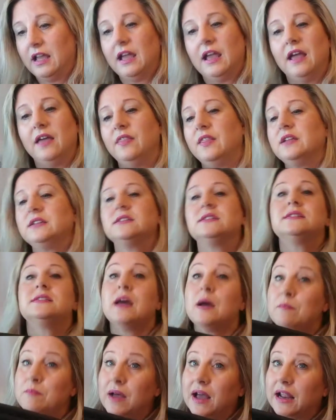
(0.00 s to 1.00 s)
And then
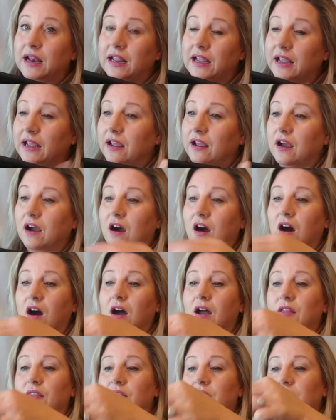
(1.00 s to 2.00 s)
somebody
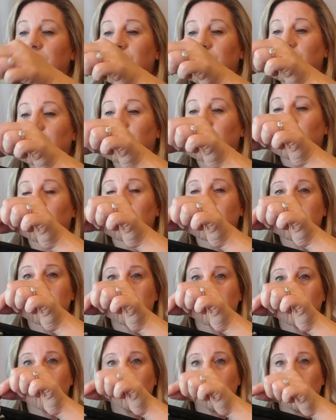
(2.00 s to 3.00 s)
on the little
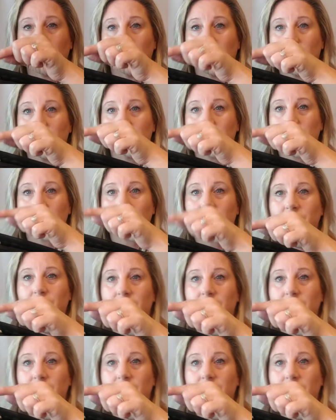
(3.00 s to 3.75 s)
um,